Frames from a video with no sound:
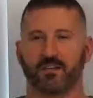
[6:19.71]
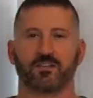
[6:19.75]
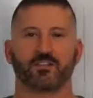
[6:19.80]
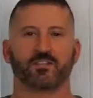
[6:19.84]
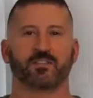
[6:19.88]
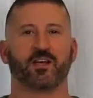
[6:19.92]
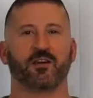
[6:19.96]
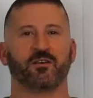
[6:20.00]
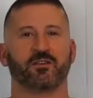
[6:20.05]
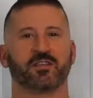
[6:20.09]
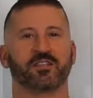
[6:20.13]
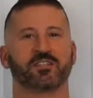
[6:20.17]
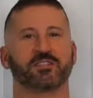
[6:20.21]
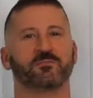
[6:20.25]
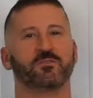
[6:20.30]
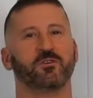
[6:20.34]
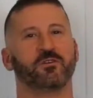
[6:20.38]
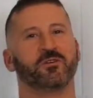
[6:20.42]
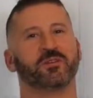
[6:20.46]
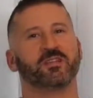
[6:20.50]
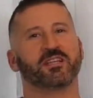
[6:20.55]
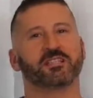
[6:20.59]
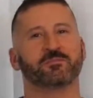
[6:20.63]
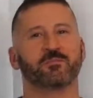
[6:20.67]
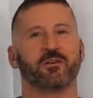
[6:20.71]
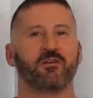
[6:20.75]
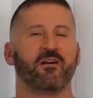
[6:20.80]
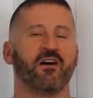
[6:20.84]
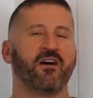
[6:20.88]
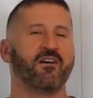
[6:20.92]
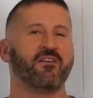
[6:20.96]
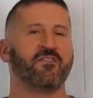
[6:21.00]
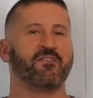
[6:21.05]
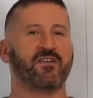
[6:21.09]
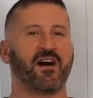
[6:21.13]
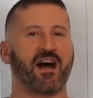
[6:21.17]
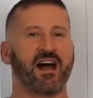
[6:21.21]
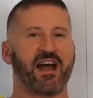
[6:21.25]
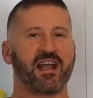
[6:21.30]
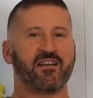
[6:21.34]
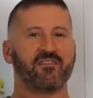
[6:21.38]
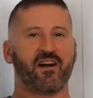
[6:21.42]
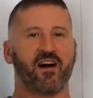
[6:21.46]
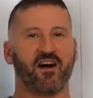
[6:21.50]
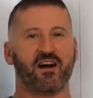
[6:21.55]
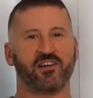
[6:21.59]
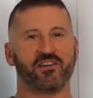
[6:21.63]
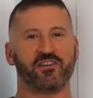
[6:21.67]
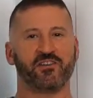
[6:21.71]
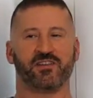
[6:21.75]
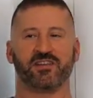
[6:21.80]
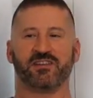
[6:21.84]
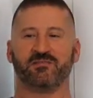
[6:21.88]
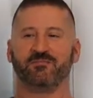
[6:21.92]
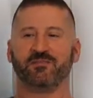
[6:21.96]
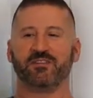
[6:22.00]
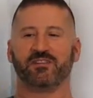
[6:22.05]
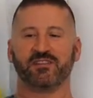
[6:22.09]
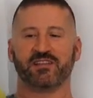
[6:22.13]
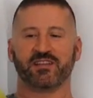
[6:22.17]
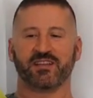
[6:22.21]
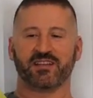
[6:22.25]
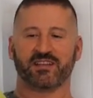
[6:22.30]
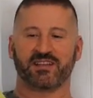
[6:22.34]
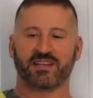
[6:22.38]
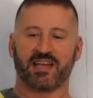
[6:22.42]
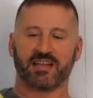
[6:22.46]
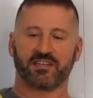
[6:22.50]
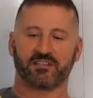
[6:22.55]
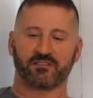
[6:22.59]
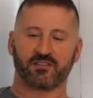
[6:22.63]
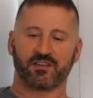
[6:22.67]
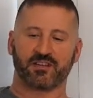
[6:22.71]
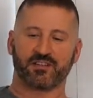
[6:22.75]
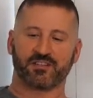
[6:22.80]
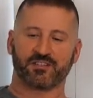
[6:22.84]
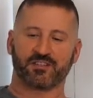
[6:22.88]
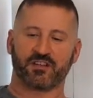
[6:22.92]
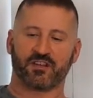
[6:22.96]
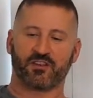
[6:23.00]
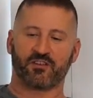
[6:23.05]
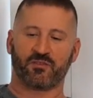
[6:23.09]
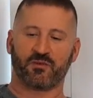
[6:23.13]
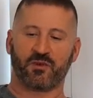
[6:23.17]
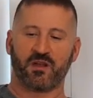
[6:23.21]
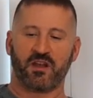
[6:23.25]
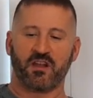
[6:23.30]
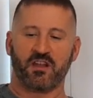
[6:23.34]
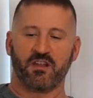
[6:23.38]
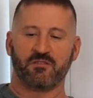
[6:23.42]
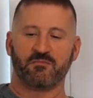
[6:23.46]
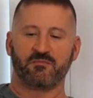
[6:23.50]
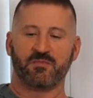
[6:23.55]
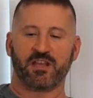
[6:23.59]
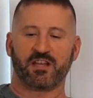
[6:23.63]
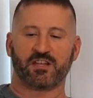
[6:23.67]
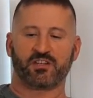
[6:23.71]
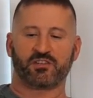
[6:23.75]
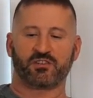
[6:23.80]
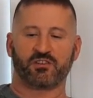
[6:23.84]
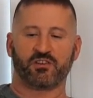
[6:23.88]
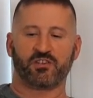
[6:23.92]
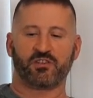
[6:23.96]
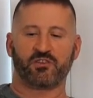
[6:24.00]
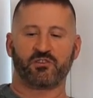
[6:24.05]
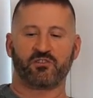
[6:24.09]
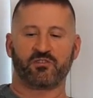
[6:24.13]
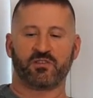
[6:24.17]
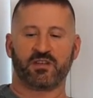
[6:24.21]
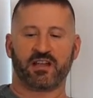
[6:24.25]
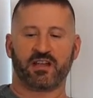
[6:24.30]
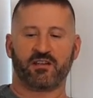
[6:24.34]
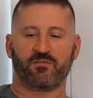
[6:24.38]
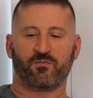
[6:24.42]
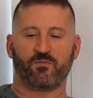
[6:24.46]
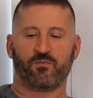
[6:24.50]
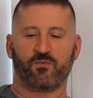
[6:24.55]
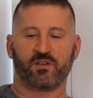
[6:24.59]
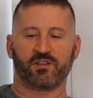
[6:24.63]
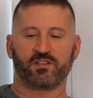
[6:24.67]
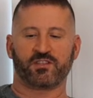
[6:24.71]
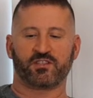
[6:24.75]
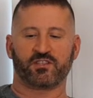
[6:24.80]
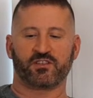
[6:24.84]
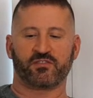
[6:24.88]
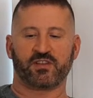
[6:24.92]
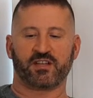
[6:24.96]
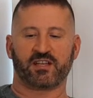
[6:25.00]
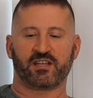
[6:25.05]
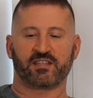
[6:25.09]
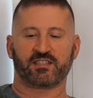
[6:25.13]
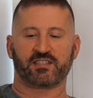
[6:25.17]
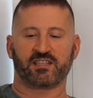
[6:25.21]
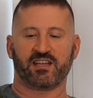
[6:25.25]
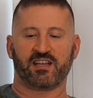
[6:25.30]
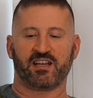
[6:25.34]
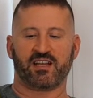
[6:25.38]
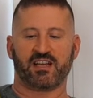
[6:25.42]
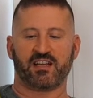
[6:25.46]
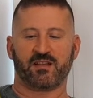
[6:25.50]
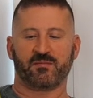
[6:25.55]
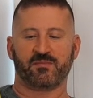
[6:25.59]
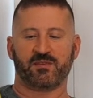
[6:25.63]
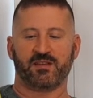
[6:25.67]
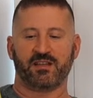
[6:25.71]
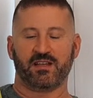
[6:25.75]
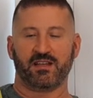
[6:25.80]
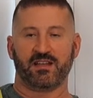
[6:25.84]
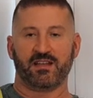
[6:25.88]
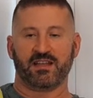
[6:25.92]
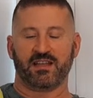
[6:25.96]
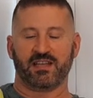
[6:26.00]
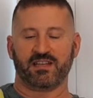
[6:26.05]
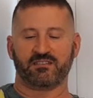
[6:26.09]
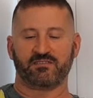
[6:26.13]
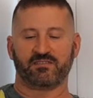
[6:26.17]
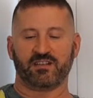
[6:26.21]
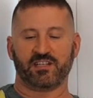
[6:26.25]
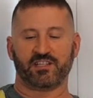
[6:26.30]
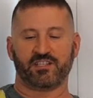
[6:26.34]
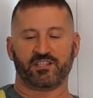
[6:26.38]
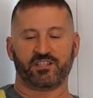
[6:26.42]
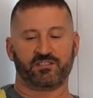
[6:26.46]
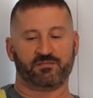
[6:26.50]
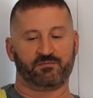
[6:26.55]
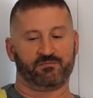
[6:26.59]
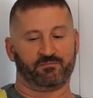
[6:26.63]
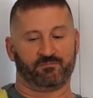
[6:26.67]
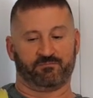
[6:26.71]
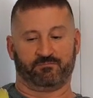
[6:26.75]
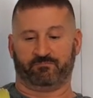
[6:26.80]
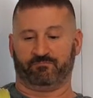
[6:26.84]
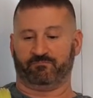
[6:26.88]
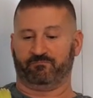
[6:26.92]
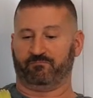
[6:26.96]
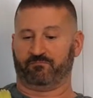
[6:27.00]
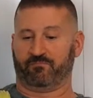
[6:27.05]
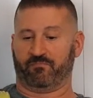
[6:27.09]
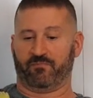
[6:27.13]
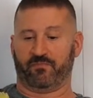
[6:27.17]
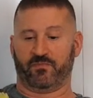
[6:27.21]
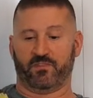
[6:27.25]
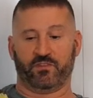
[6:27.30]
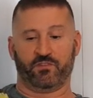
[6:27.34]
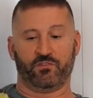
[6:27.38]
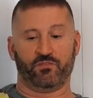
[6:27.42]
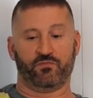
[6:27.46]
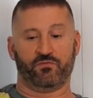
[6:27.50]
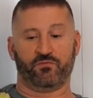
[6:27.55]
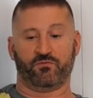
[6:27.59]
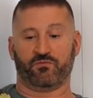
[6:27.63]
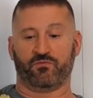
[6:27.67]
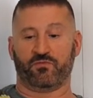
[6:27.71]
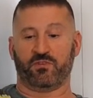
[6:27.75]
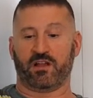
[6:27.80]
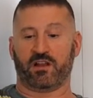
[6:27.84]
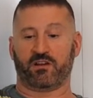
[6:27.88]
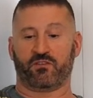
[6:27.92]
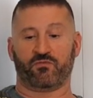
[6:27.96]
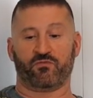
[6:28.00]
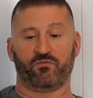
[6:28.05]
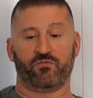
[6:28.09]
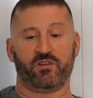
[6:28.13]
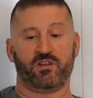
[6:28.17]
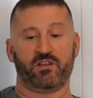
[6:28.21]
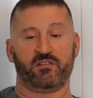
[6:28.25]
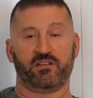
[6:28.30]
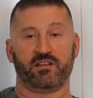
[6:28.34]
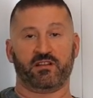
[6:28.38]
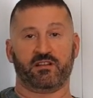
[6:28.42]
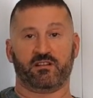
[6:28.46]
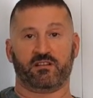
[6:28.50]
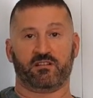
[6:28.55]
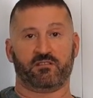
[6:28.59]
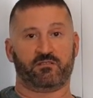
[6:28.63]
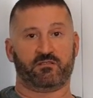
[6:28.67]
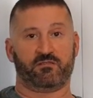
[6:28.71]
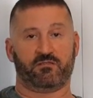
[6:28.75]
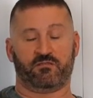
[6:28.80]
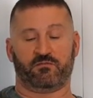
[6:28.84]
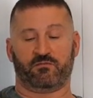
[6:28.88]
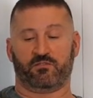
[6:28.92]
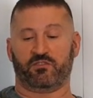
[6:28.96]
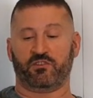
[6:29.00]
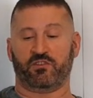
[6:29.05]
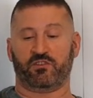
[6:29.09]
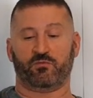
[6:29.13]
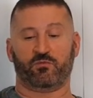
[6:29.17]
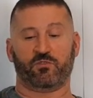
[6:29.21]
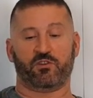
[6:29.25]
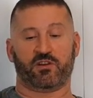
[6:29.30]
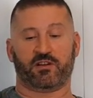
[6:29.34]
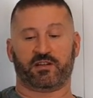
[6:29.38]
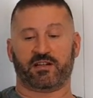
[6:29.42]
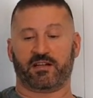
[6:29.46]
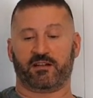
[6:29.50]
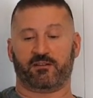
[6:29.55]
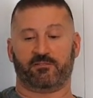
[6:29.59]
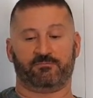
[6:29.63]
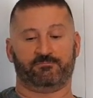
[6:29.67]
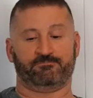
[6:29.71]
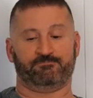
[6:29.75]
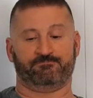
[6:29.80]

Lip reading: So this smoothie is about 500 million calories, so make sure you only have one serving at a time, unless you've had a really good workout.